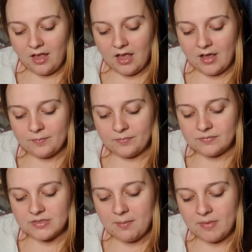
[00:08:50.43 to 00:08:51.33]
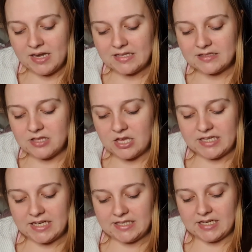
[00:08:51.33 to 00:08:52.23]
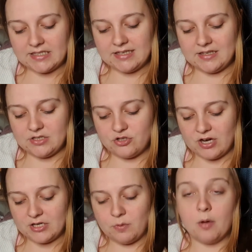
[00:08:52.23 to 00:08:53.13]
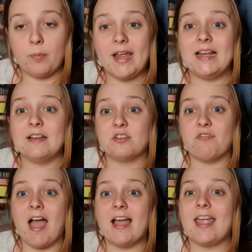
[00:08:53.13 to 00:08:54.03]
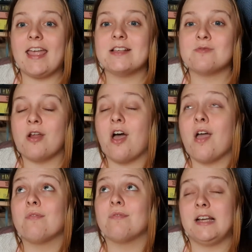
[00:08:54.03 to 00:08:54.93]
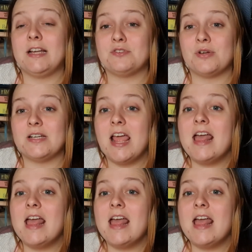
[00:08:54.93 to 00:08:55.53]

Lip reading: 10 minutes 38 seconds in the Strange World by Elif is one I really enjoyed.